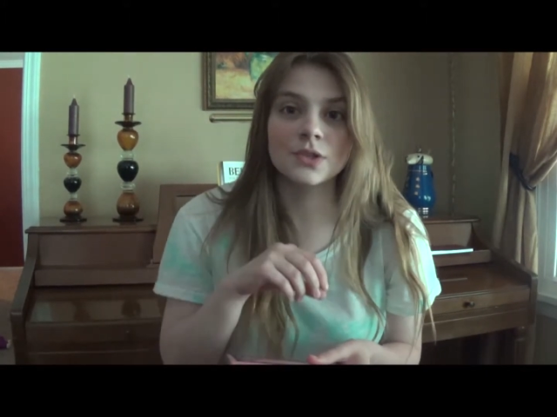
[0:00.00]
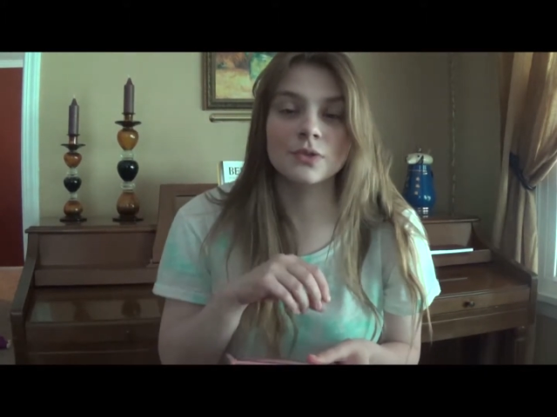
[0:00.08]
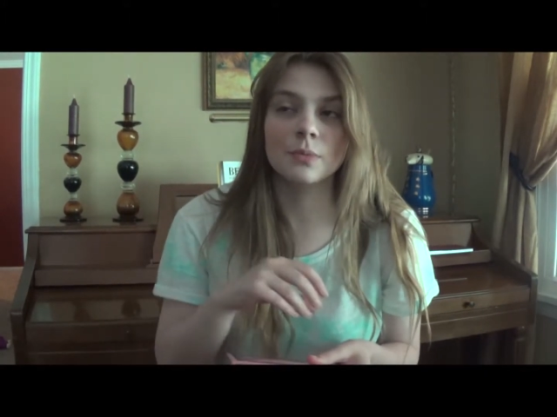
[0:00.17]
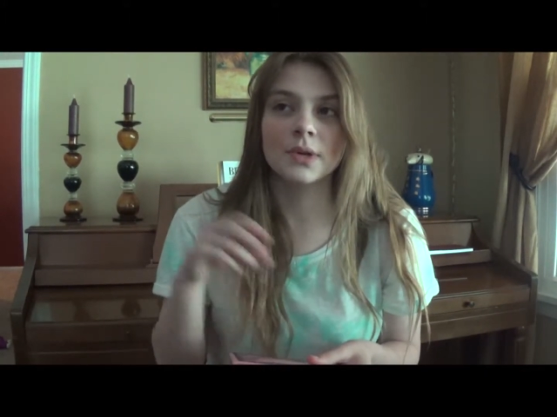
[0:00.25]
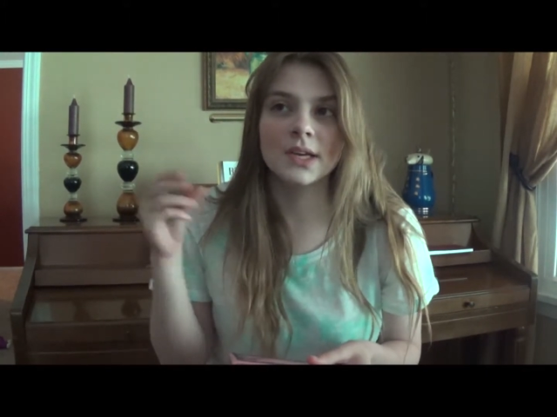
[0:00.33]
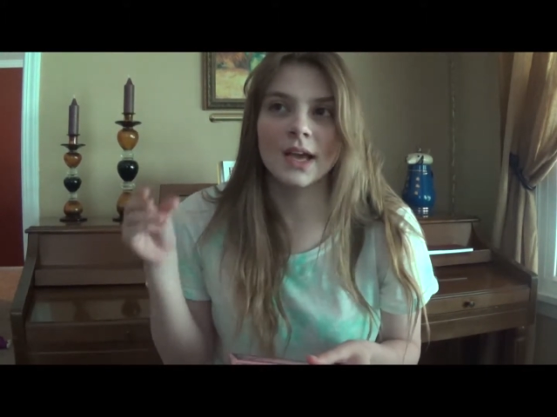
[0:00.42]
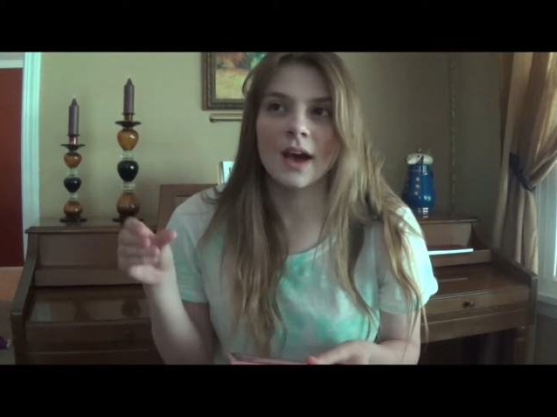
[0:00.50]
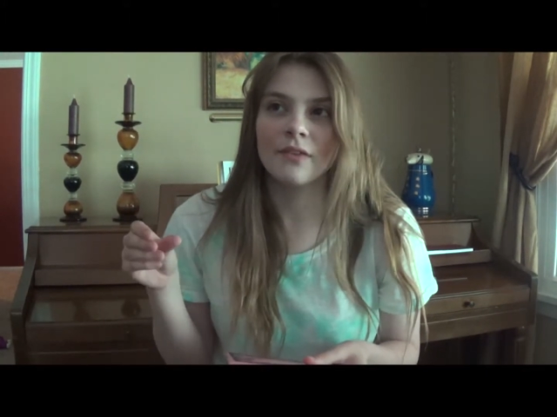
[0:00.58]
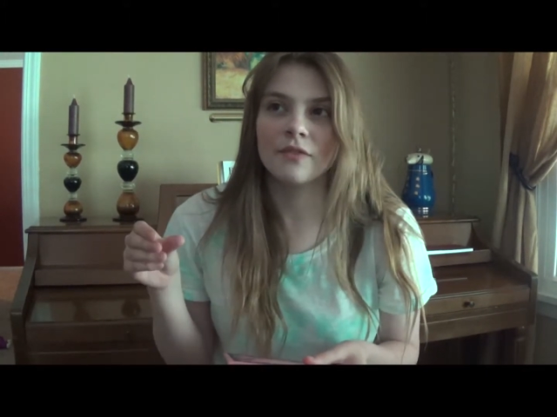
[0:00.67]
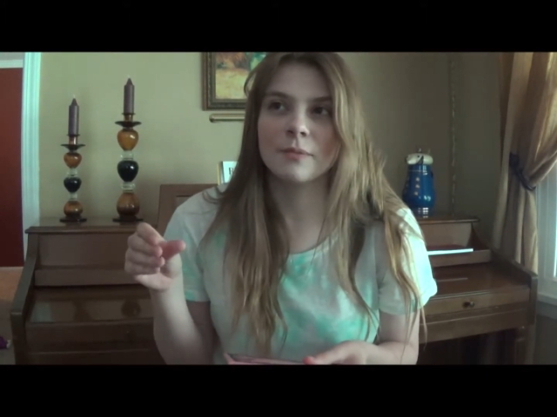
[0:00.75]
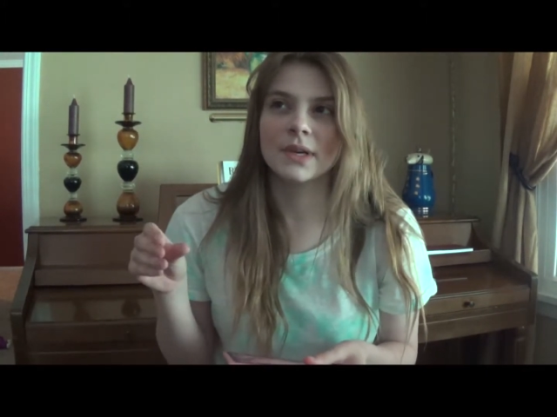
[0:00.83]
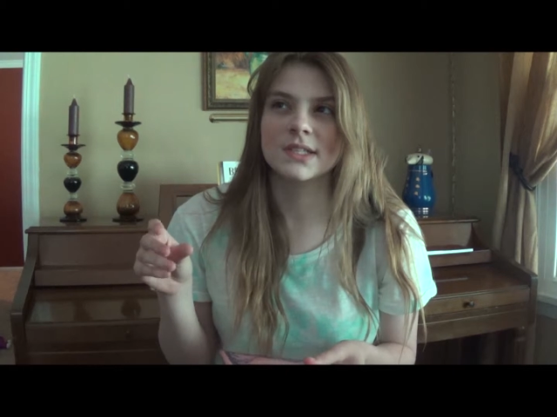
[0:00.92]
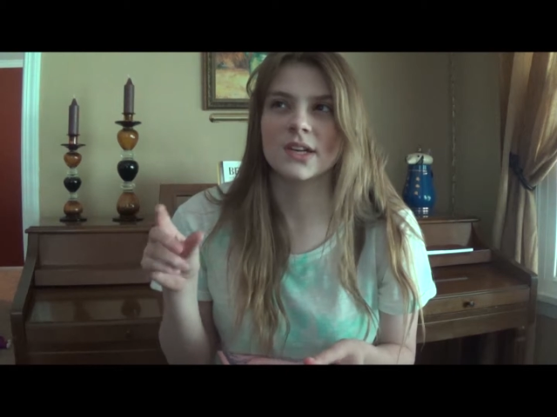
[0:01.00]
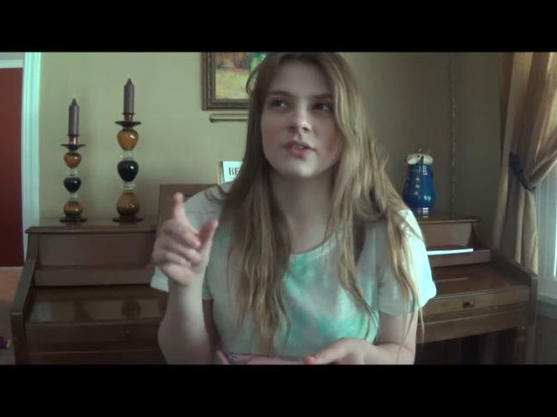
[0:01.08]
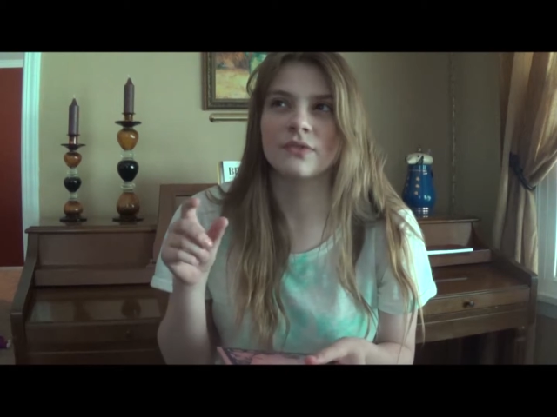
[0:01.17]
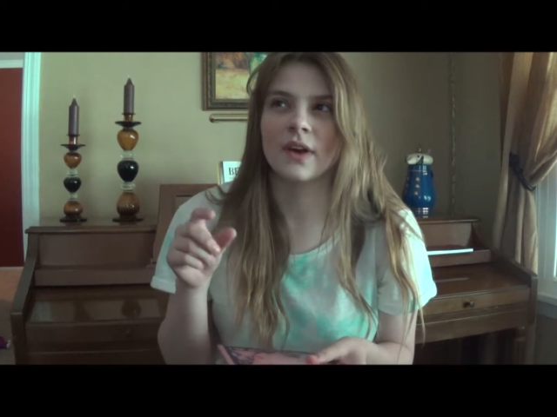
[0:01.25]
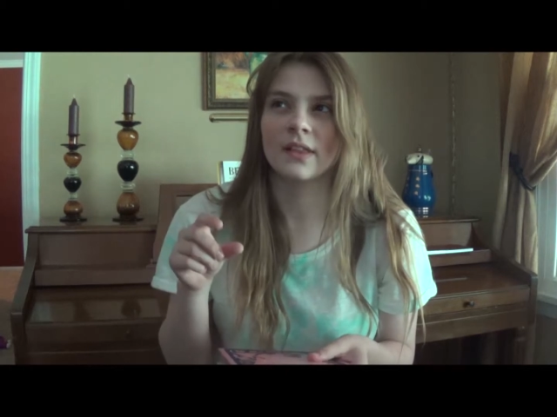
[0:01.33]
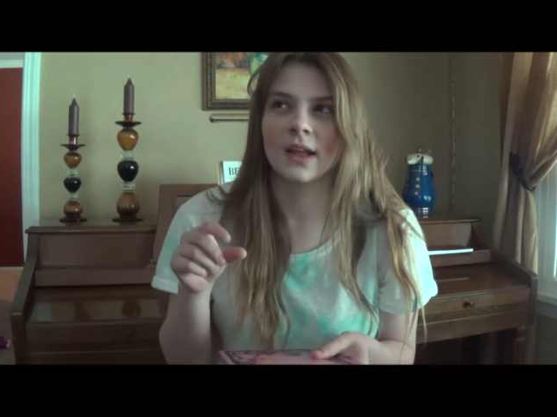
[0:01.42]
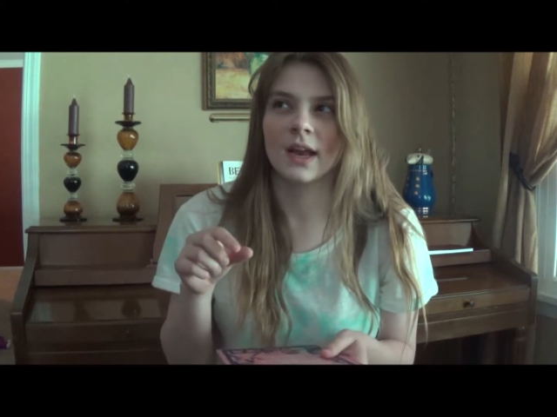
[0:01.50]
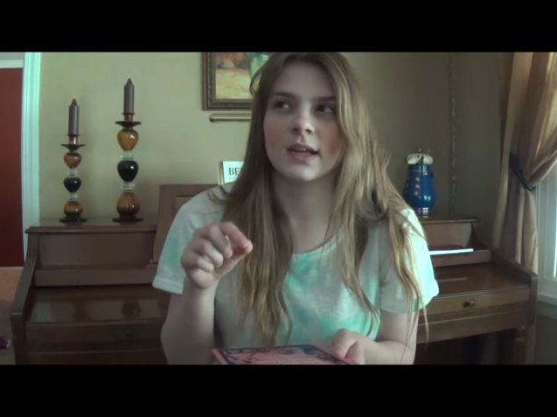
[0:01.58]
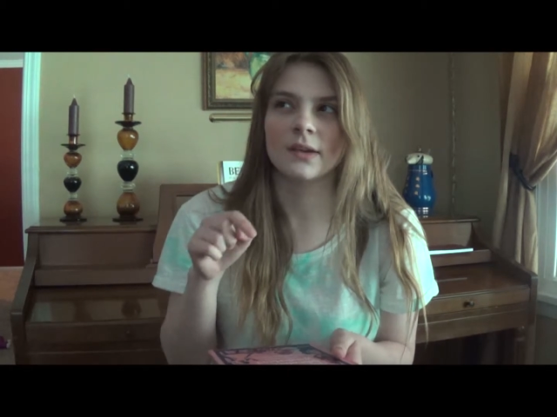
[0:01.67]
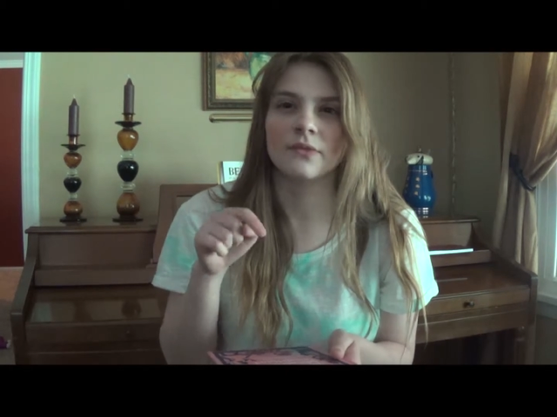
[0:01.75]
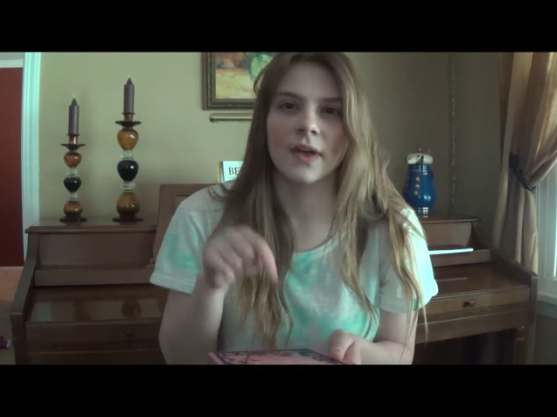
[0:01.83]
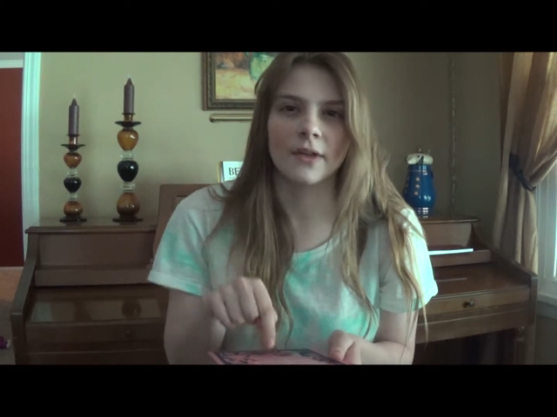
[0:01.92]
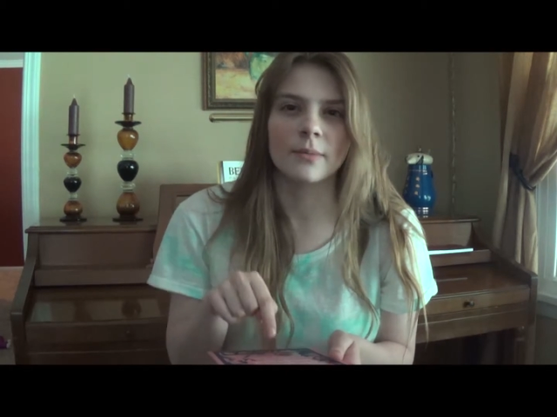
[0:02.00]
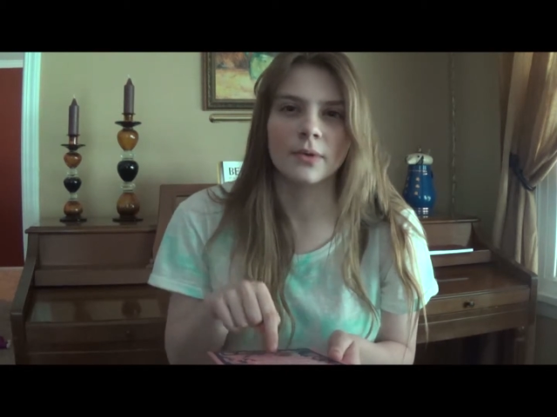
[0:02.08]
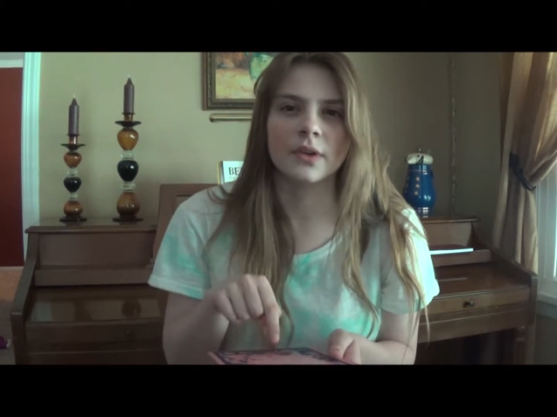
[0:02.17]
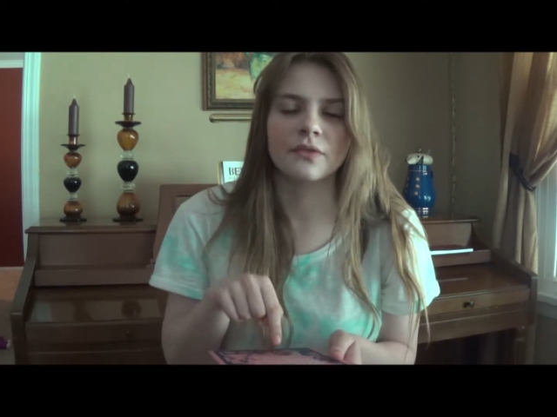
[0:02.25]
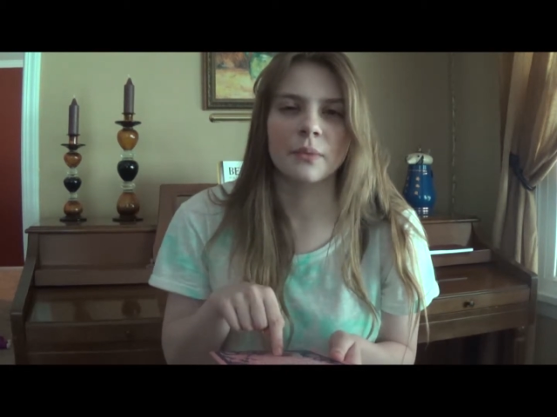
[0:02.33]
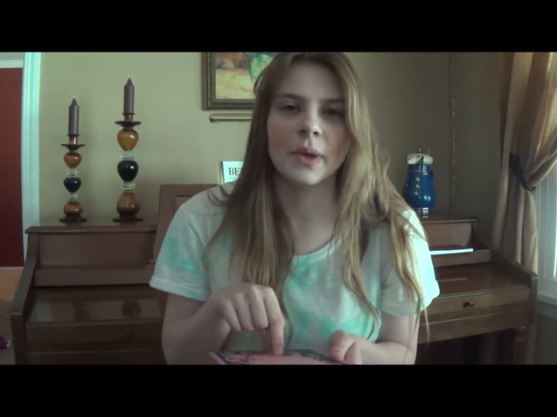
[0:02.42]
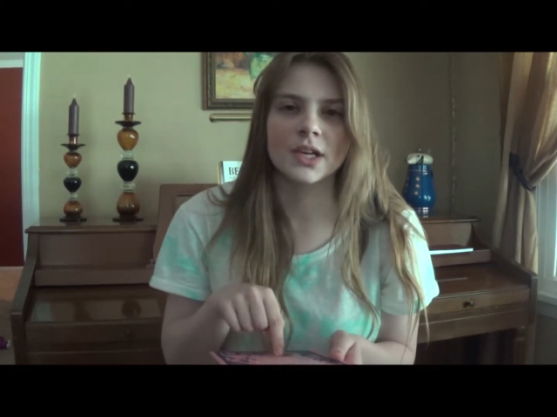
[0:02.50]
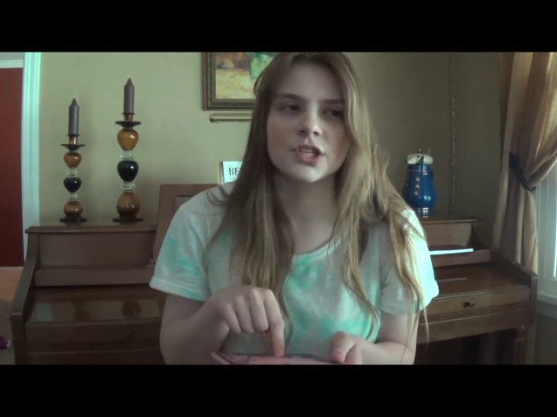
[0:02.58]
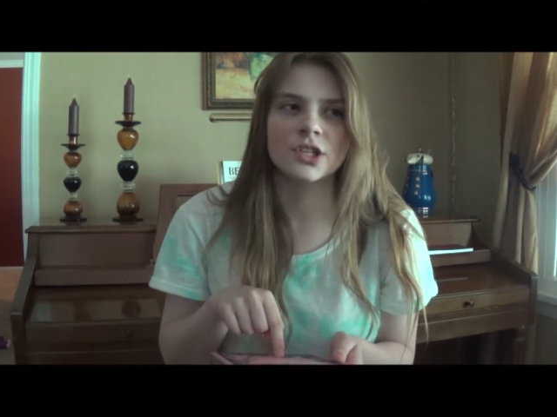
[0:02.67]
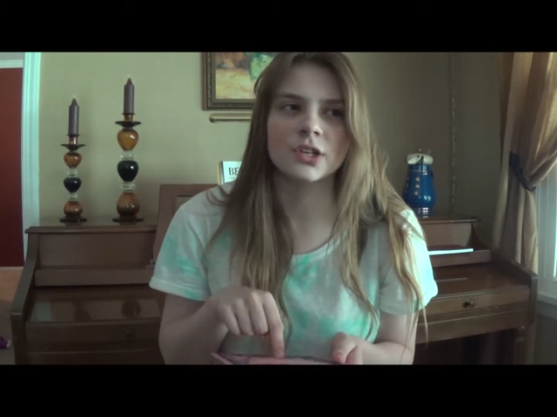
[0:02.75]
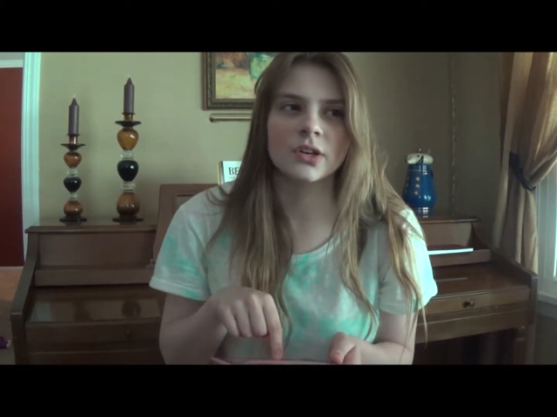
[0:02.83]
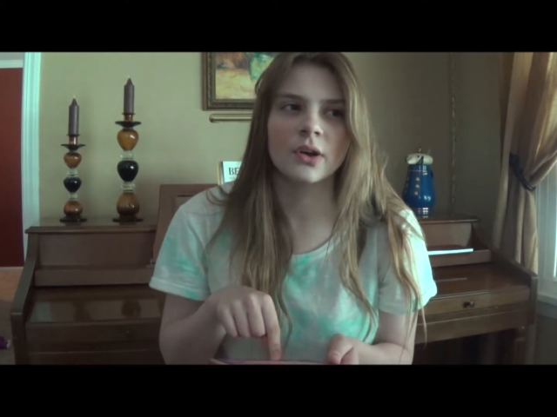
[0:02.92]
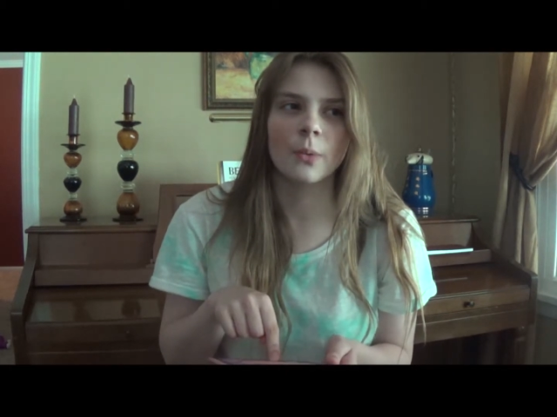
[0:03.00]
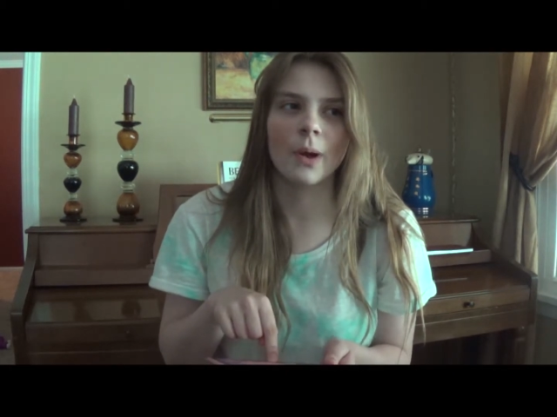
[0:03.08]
to a PDF because I couldn't find like any valuable information